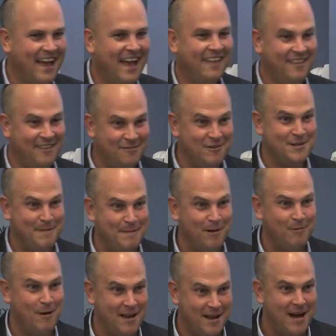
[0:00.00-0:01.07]
And the Jewish people
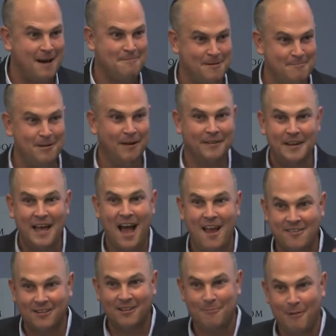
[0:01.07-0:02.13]
wake up and build a
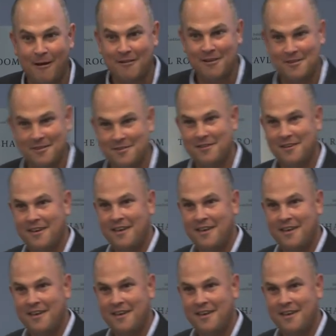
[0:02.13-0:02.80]
national awareness.